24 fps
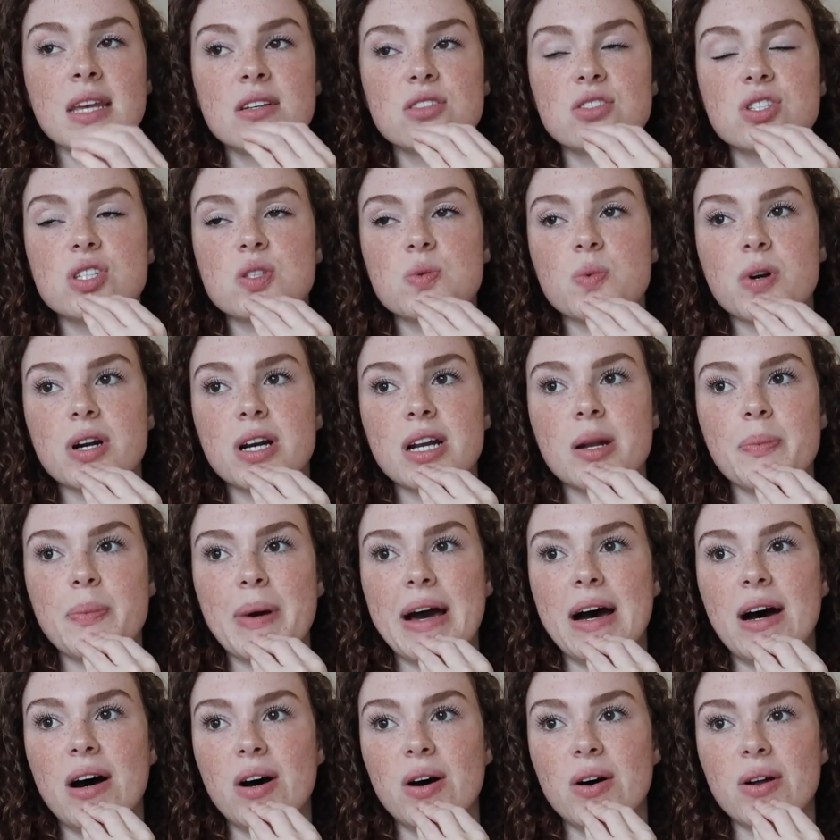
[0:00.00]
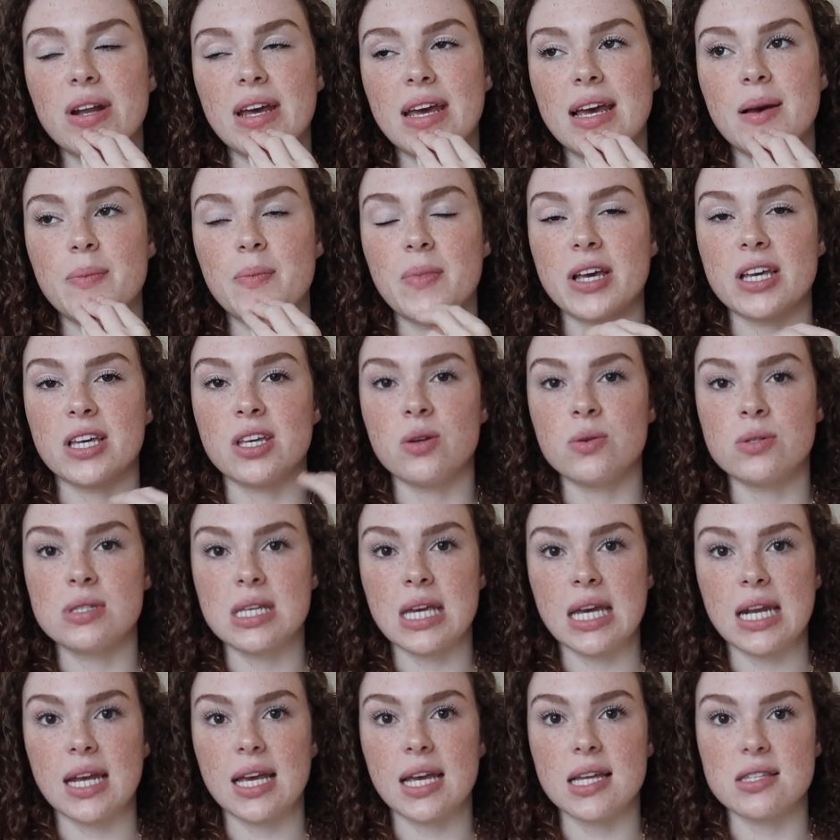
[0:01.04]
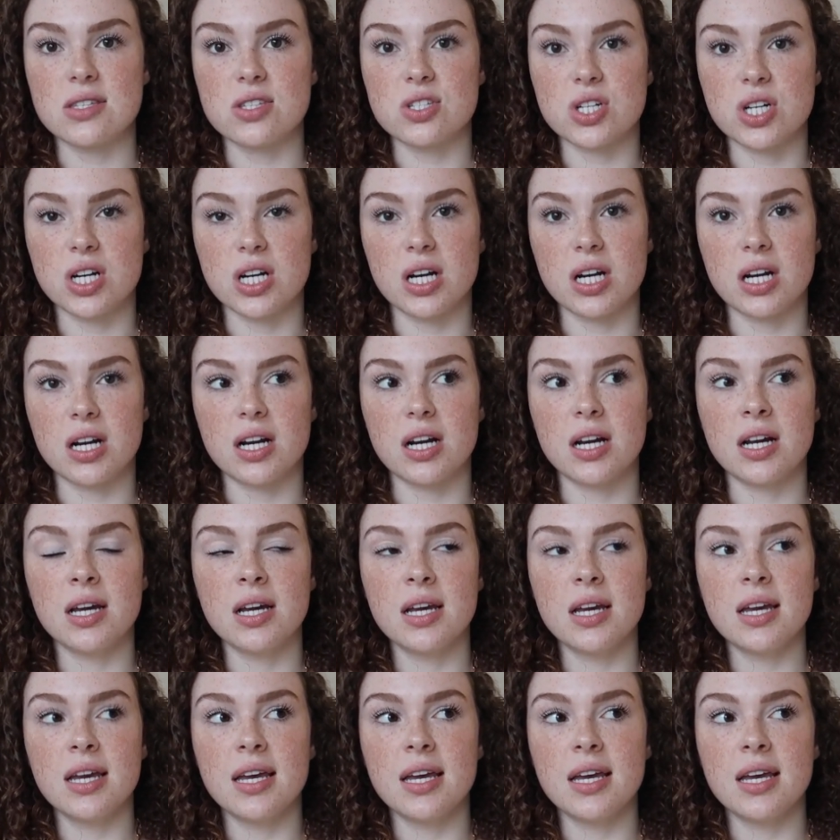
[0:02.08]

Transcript: she's worried about him like using it against her